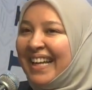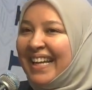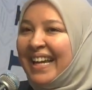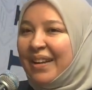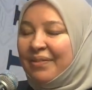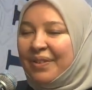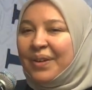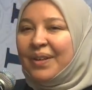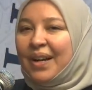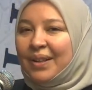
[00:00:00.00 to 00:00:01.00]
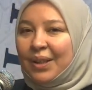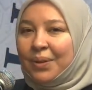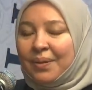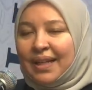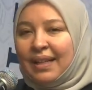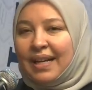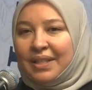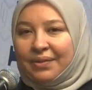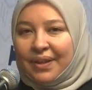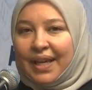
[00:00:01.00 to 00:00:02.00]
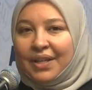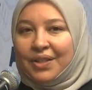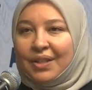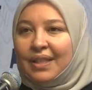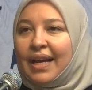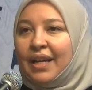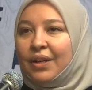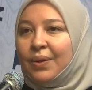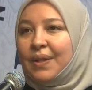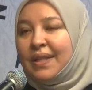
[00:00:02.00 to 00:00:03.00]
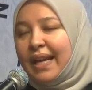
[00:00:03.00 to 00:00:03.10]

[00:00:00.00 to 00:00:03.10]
he had figured out the correct classification, diagnosis,